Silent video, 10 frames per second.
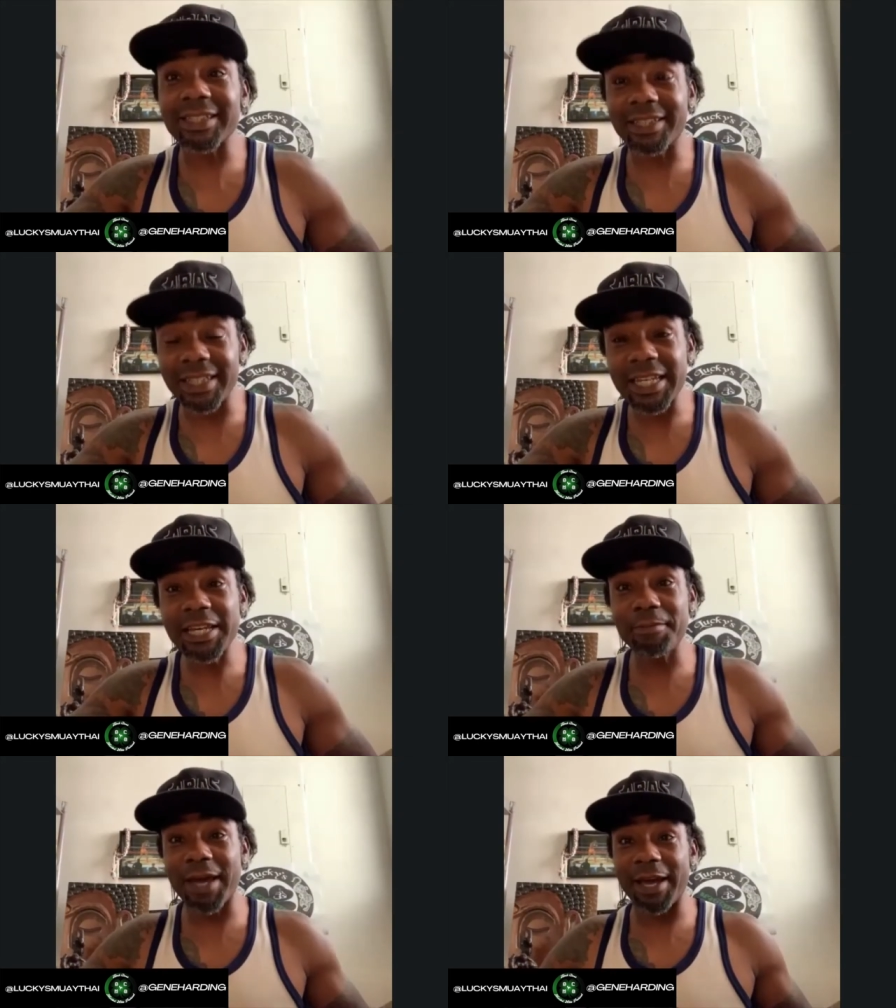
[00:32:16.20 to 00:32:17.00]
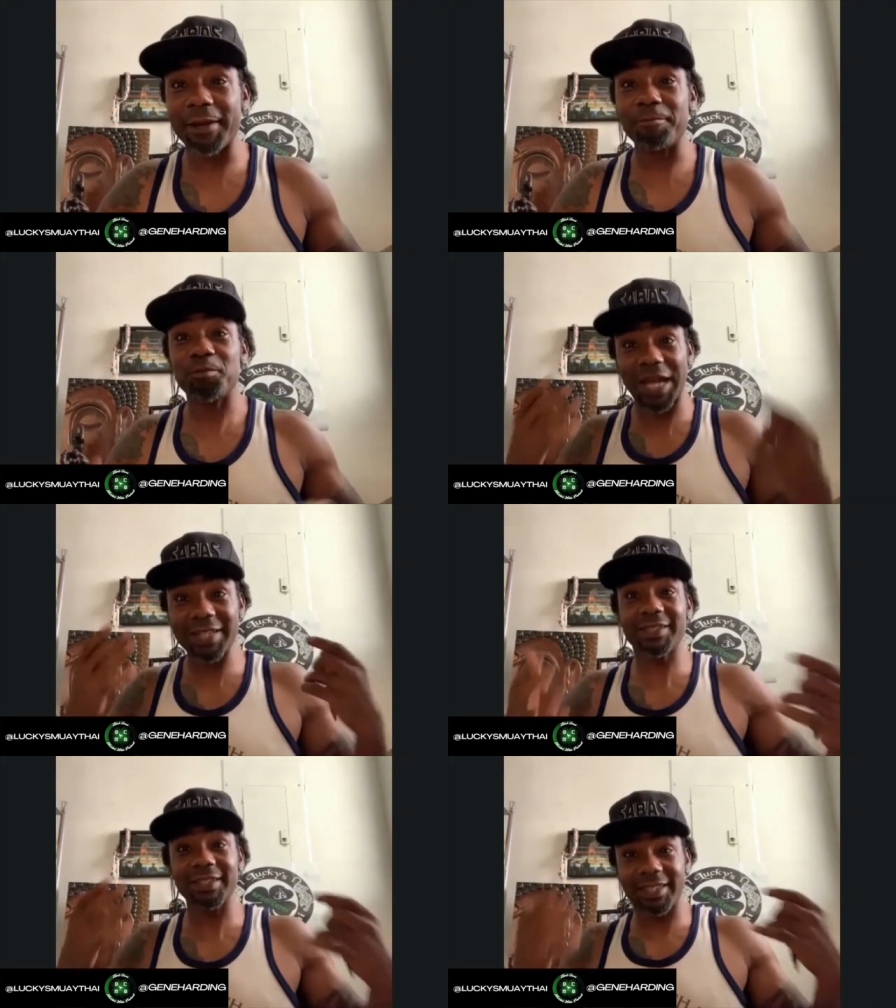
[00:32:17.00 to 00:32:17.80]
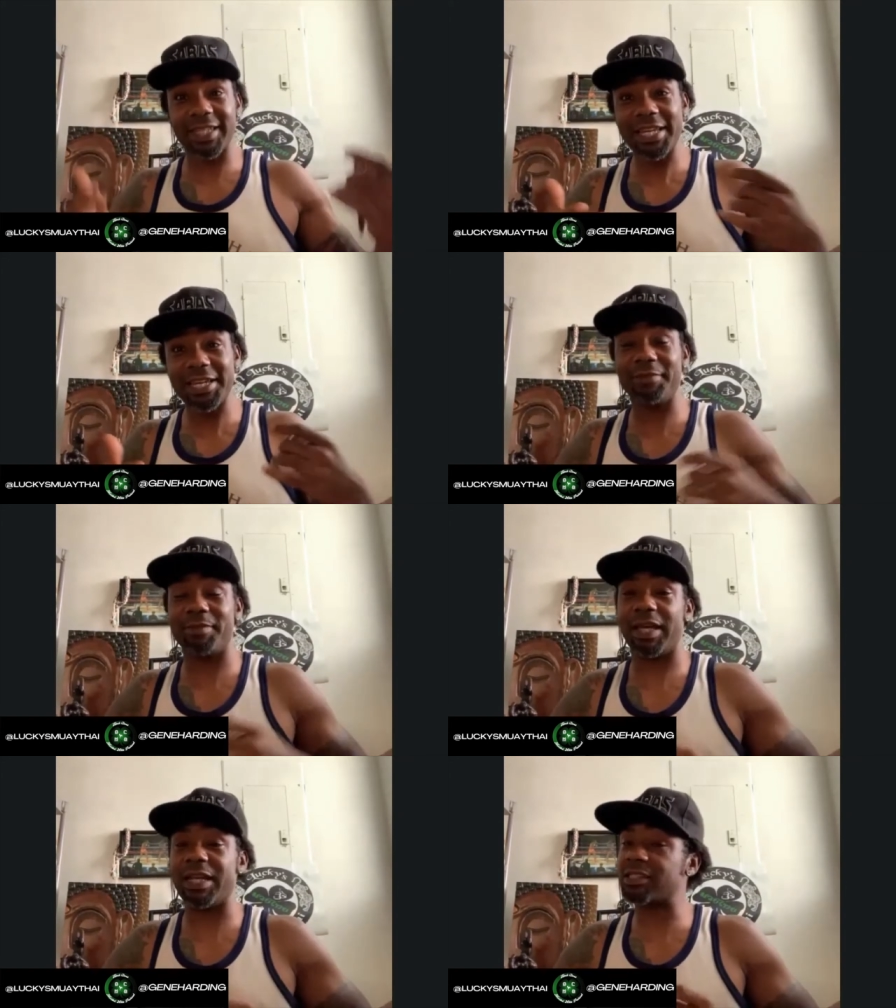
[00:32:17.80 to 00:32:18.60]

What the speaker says: the key, man. That's right. The key, man.